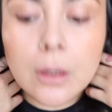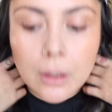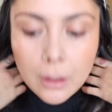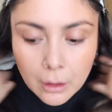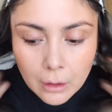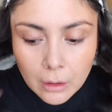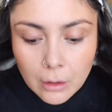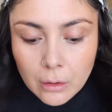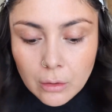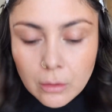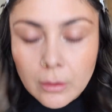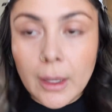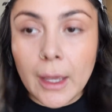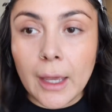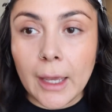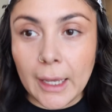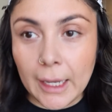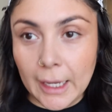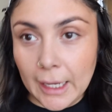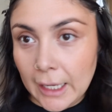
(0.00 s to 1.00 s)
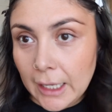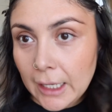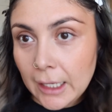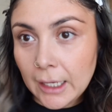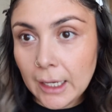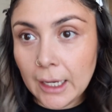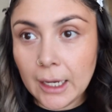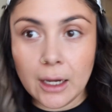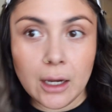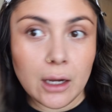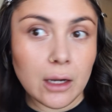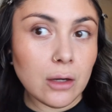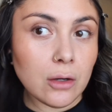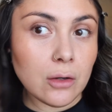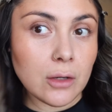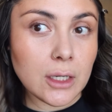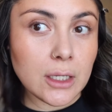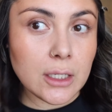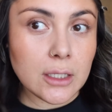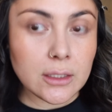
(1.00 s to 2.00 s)
Okay,
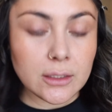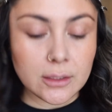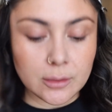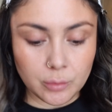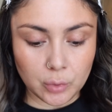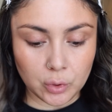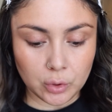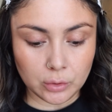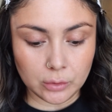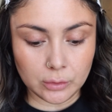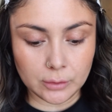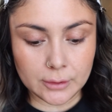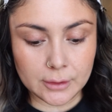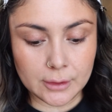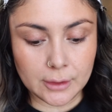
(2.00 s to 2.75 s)
hair is pulled